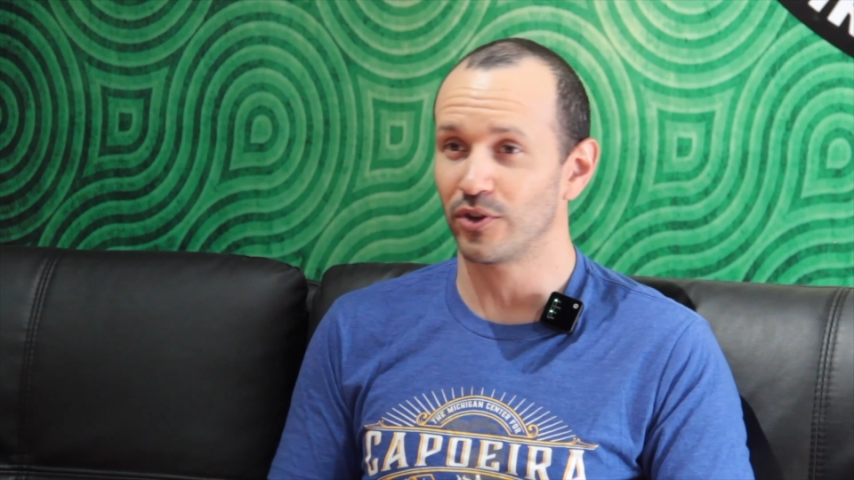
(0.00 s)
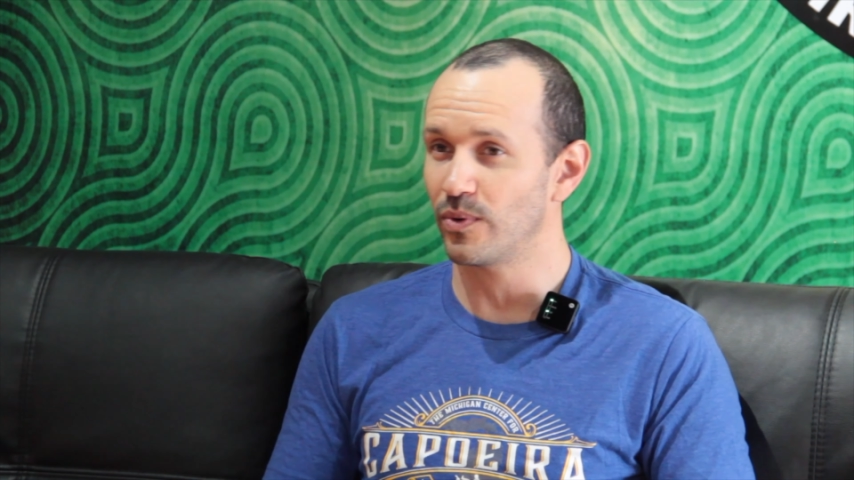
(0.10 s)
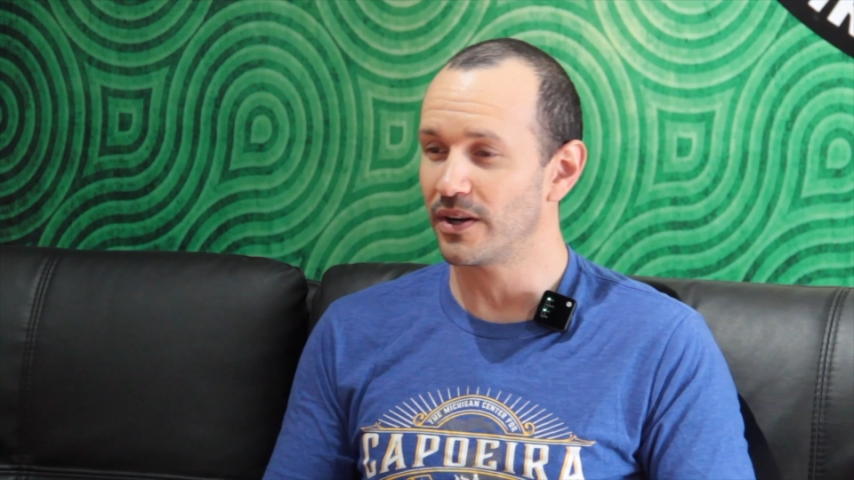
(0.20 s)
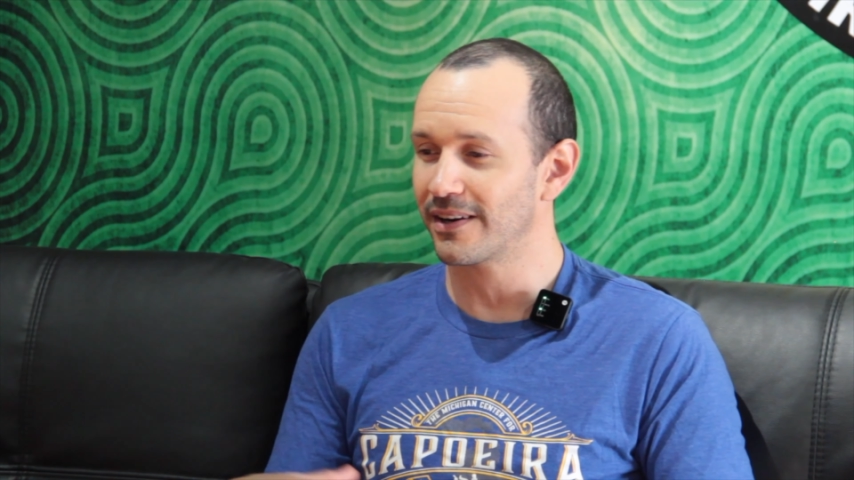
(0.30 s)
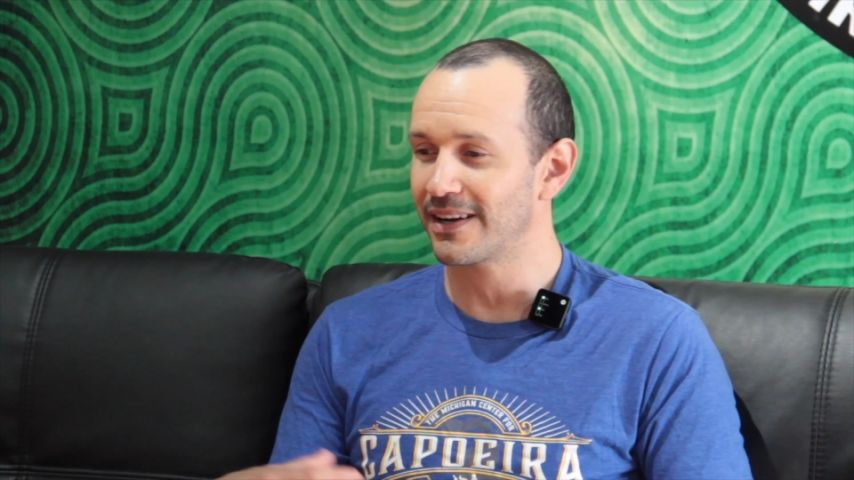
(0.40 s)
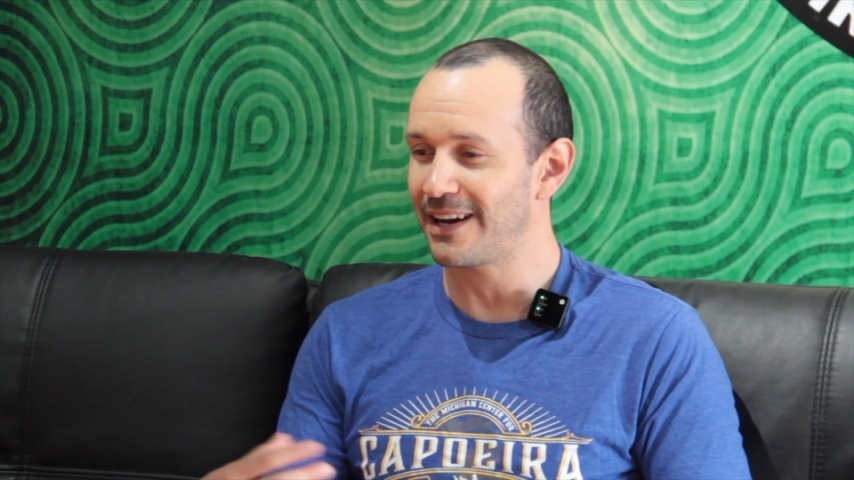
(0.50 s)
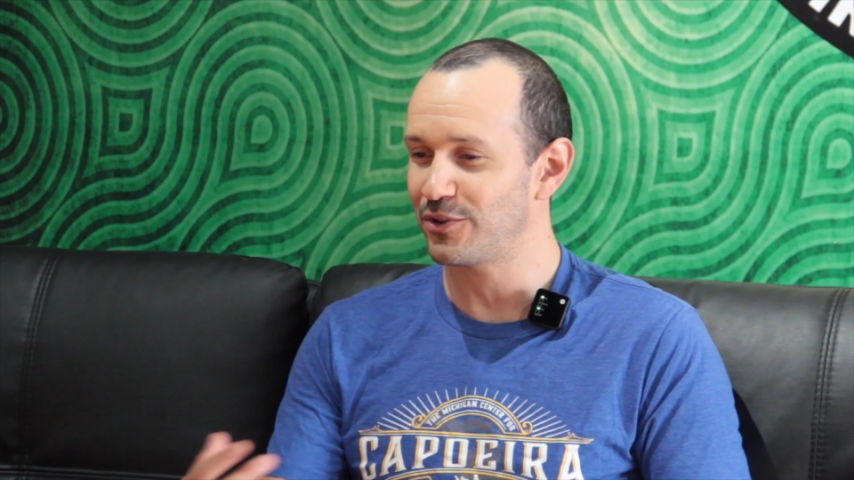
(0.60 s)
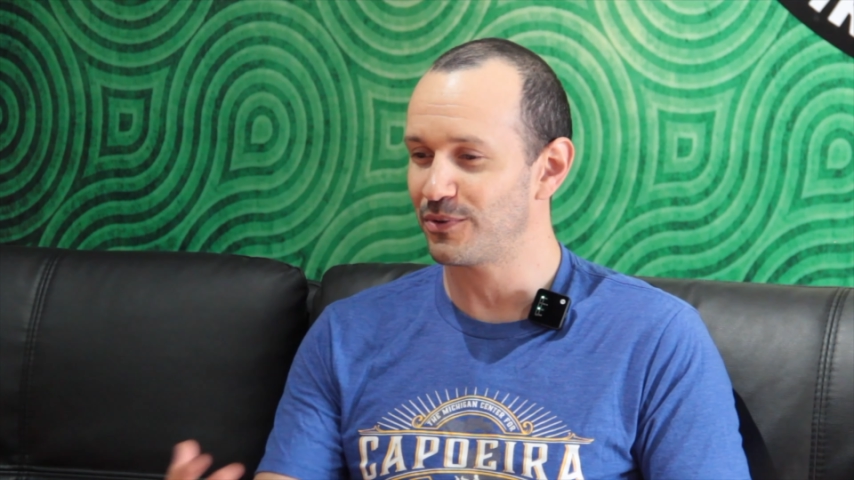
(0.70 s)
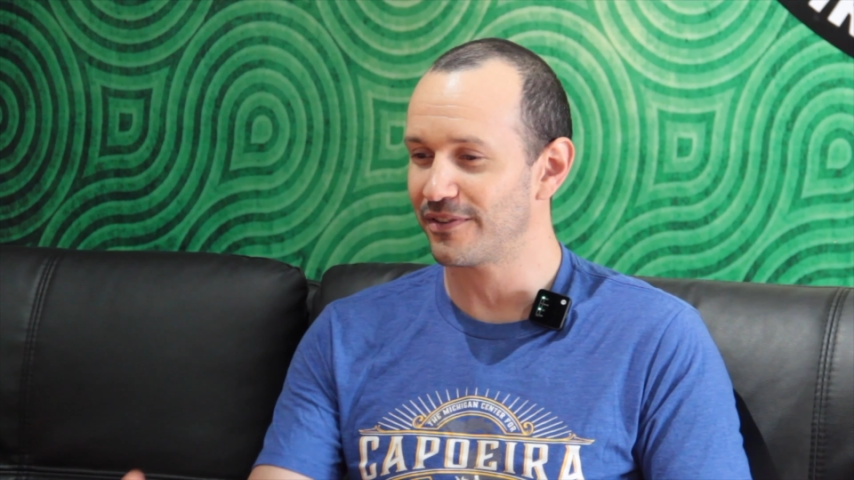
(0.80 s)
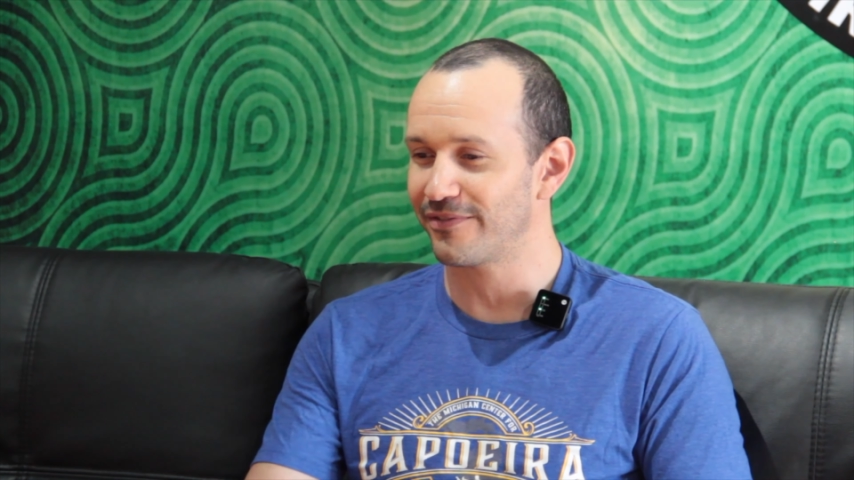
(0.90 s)
Do you want to
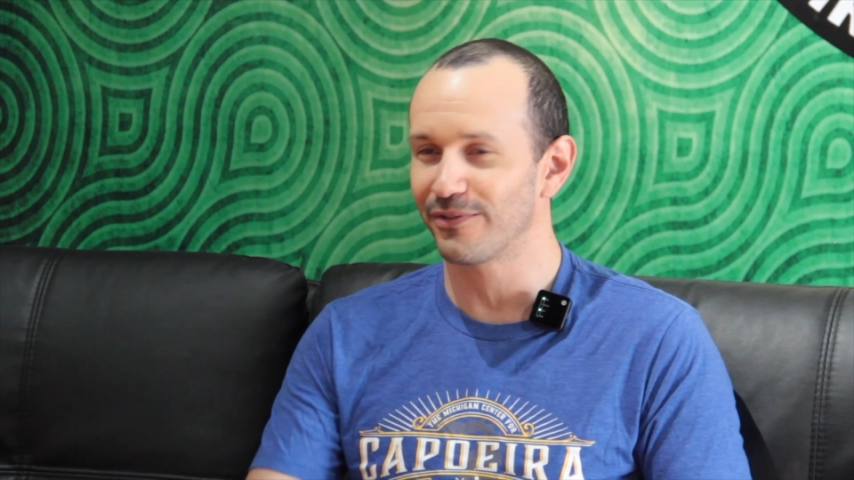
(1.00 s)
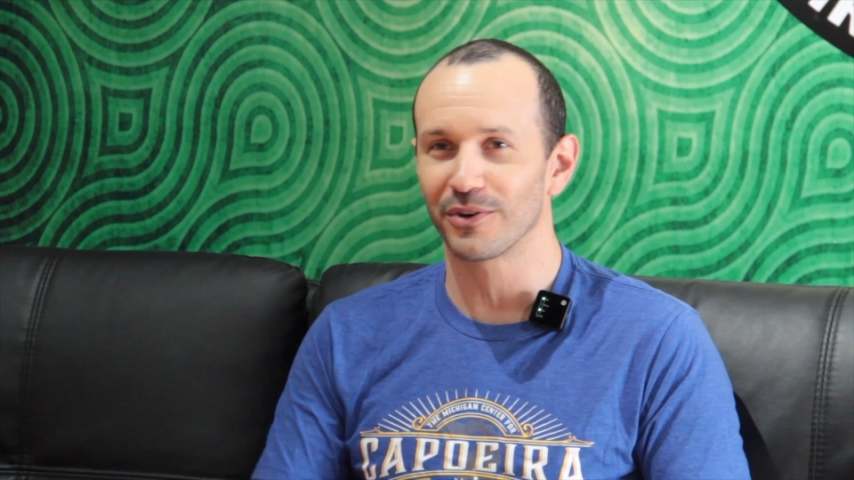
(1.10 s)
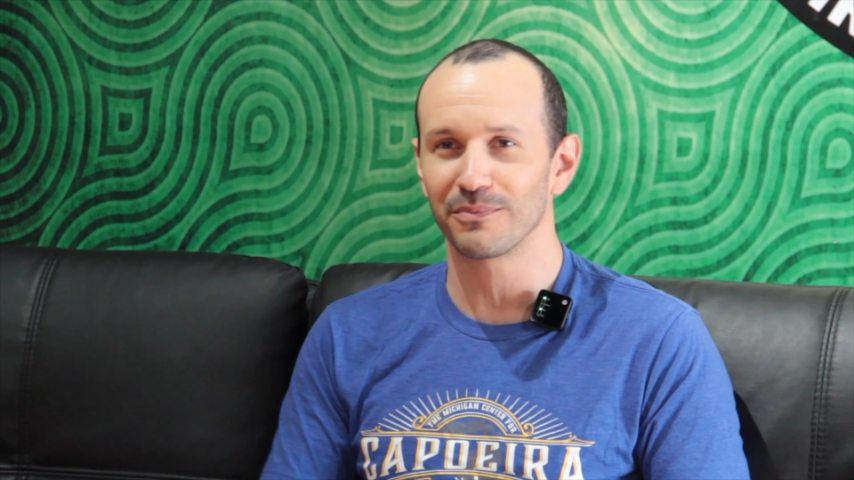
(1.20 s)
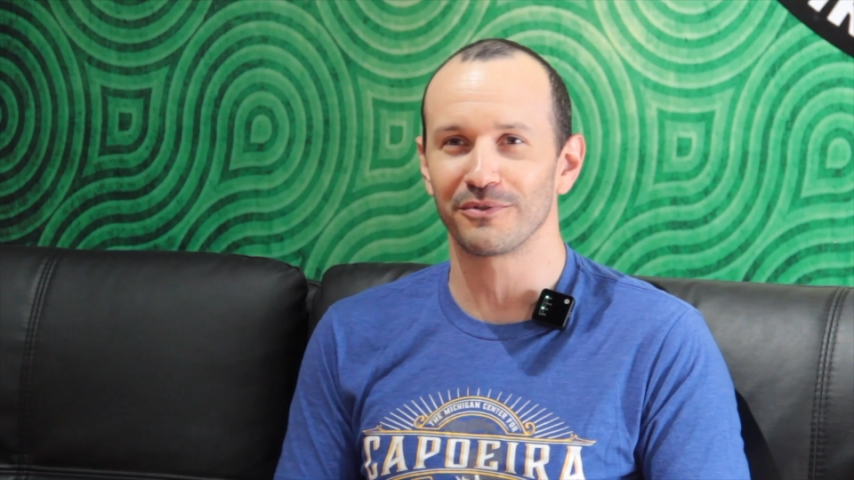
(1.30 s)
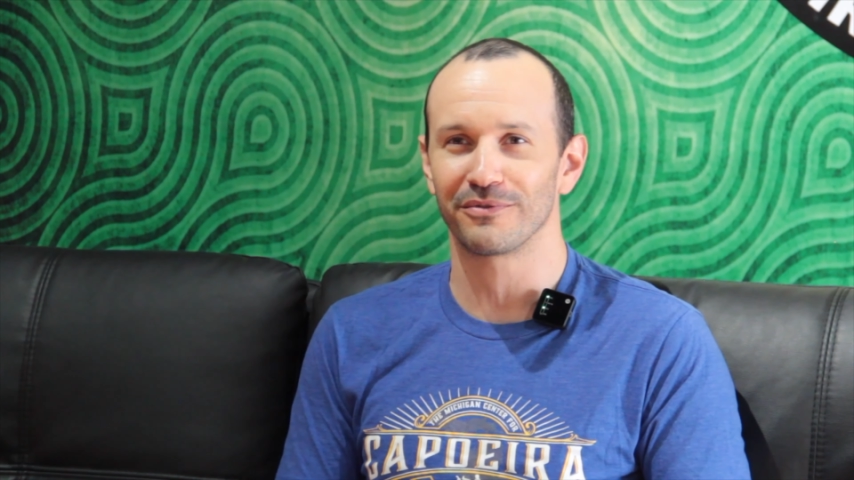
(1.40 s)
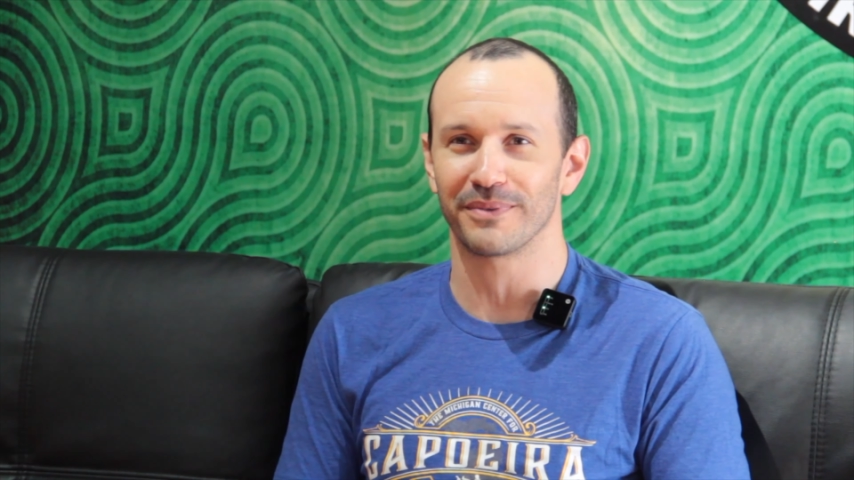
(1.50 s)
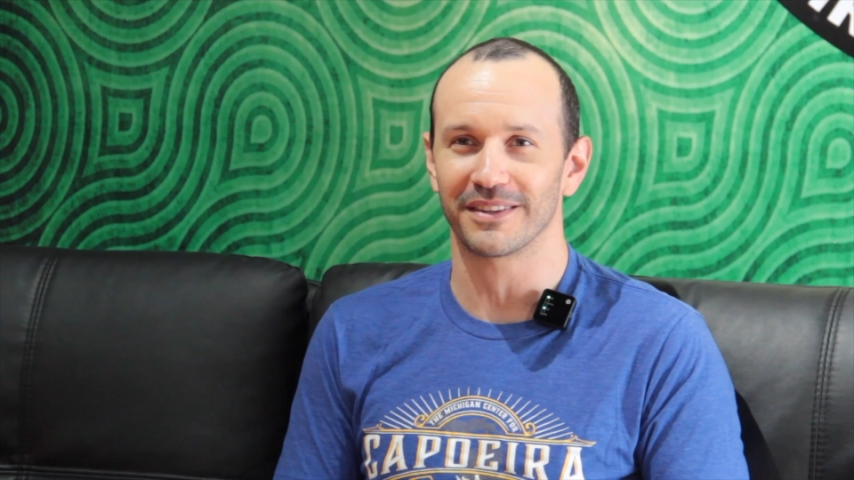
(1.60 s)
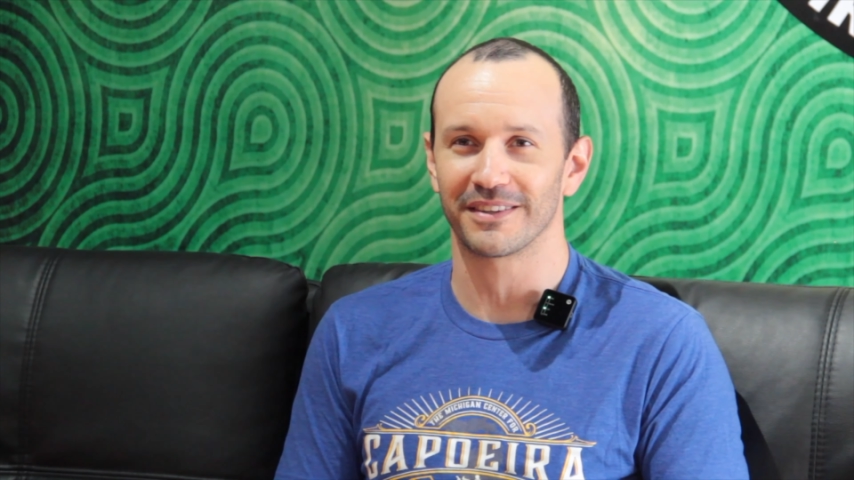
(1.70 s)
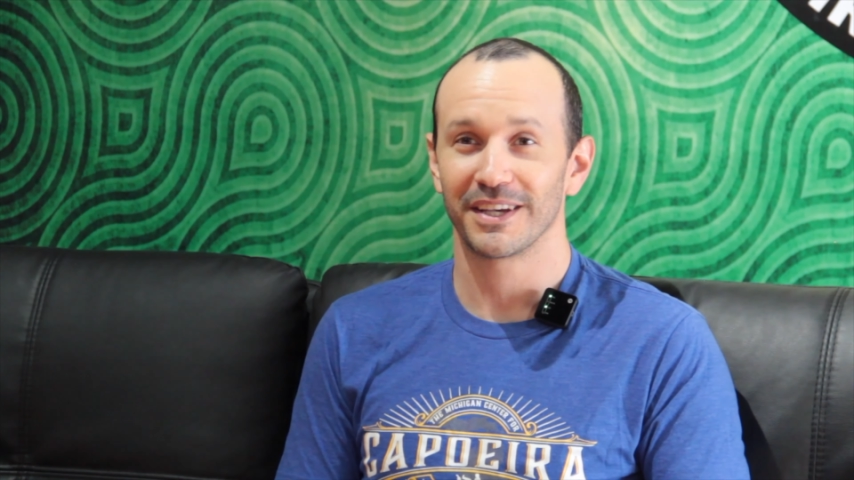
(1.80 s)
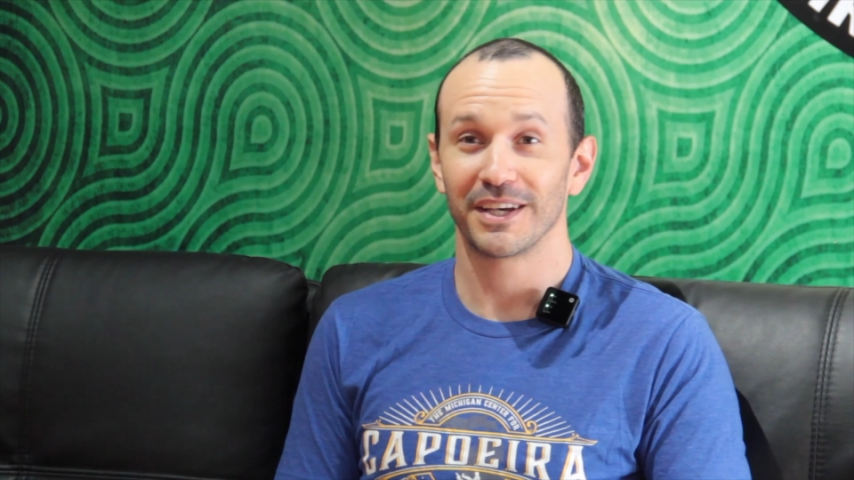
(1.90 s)
counter with a floor movement?